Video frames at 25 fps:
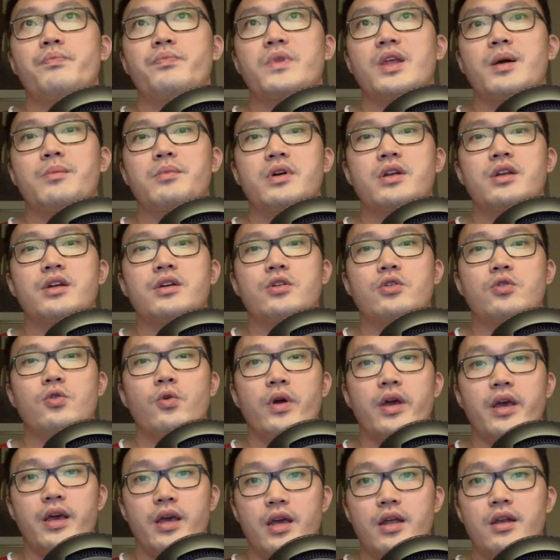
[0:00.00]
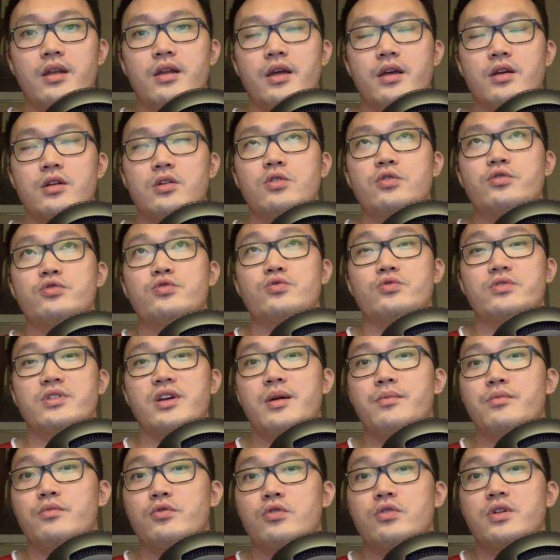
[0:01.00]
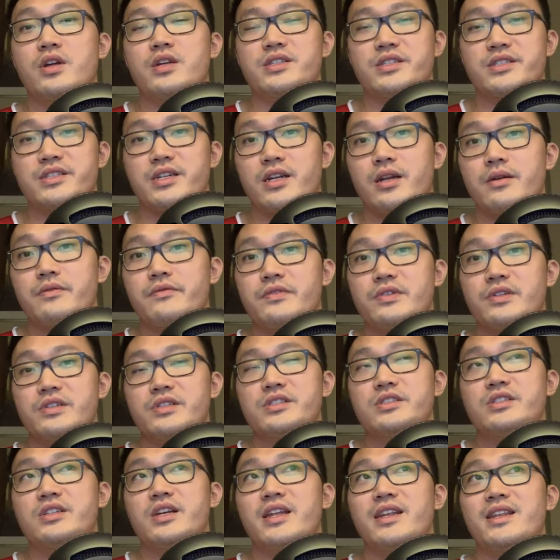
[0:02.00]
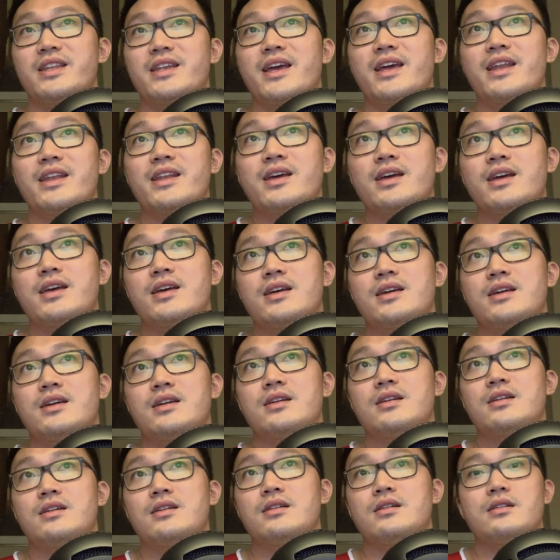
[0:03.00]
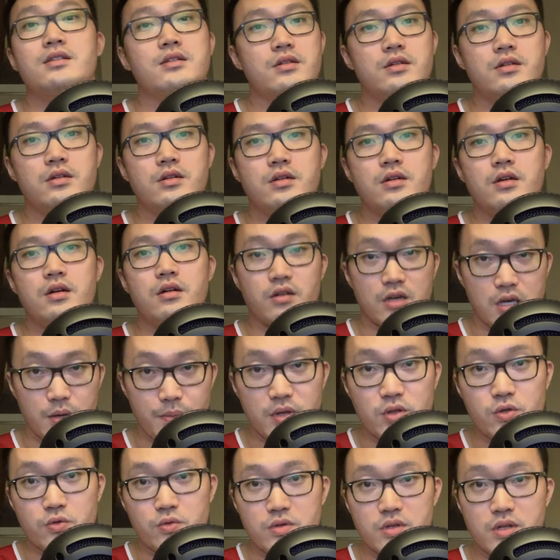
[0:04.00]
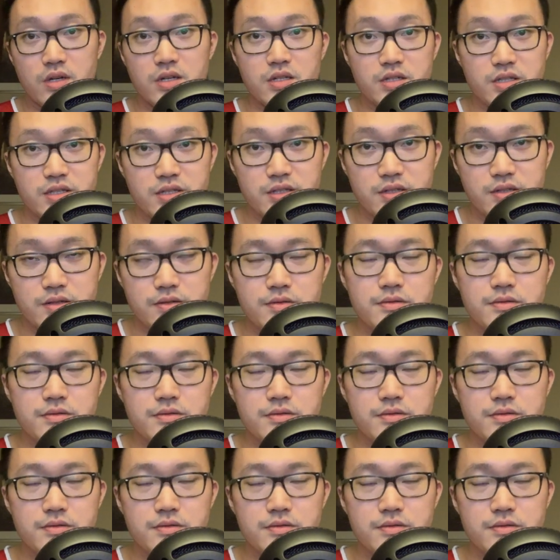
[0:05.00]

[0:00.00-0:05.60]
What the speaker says: I'm gonna go ahead and go to Gumroad and sign up first, and then I'll get back to you guys.